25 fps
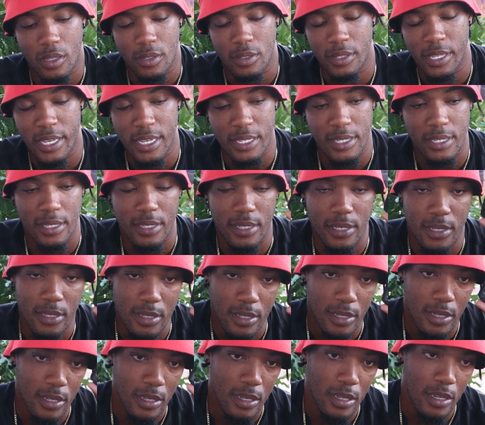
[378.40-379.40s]

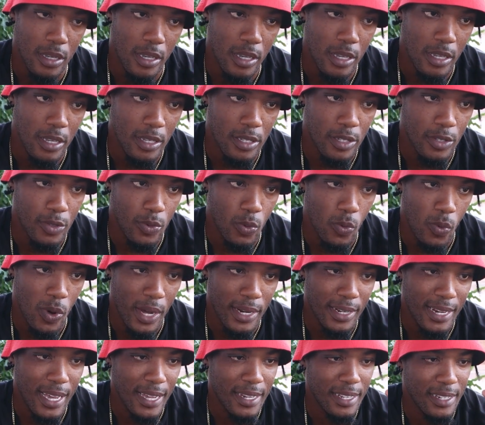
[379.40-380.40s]
this is
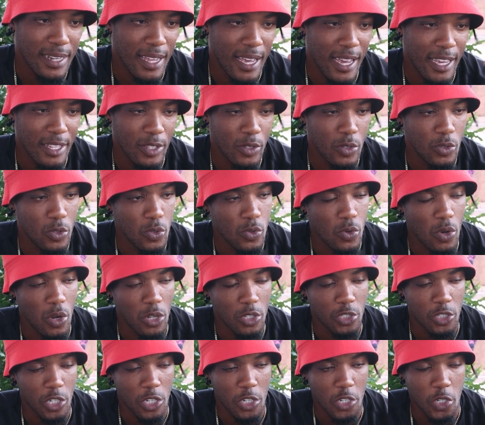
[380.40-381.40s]
$199 to
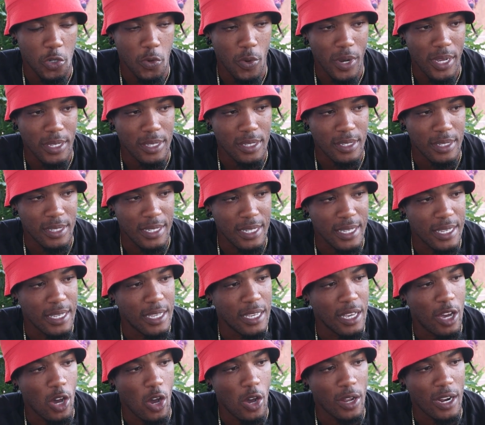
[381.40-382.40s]
$200 USD
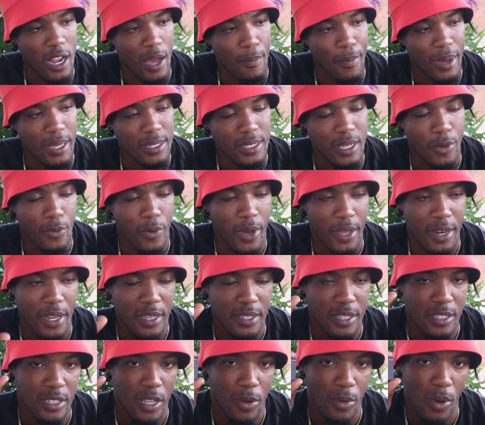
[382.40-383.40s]
on Amazon, where
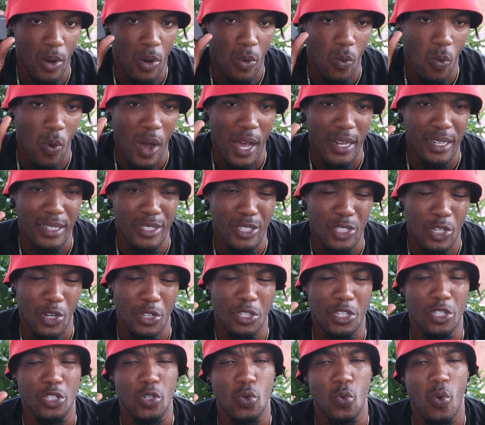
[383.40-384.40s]
this is about
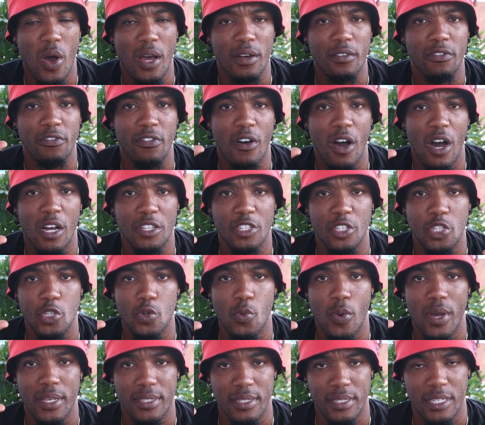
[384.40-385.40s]
$130 to $140
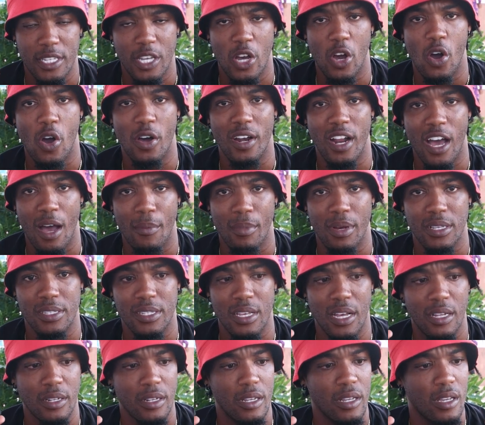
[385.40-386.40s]
USD on
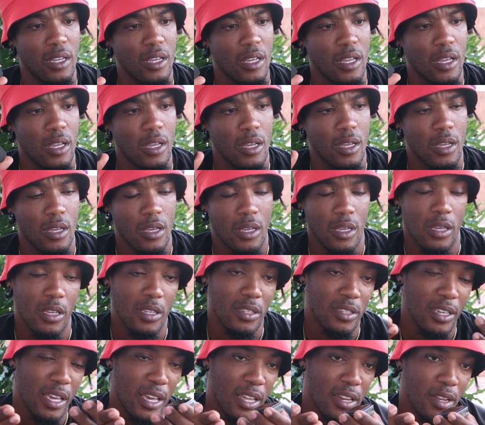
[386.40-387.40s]
Amazon.
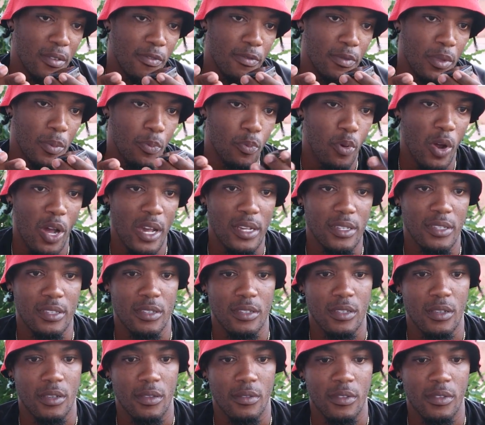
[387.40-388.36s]
Yeah, the price